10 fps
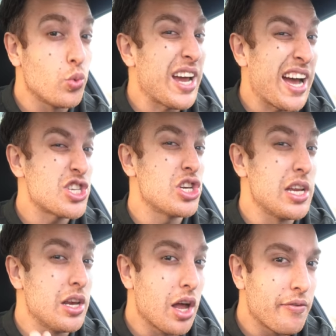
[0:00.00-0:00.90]
would
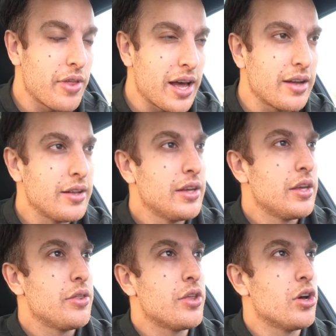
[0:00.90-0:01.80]
actually love that.
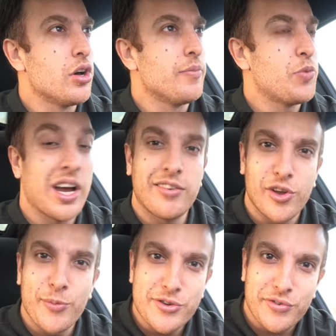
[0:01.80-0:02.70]
I had
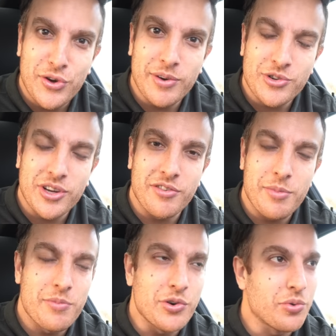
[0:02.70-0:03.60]
so much food, I'm trying to remember it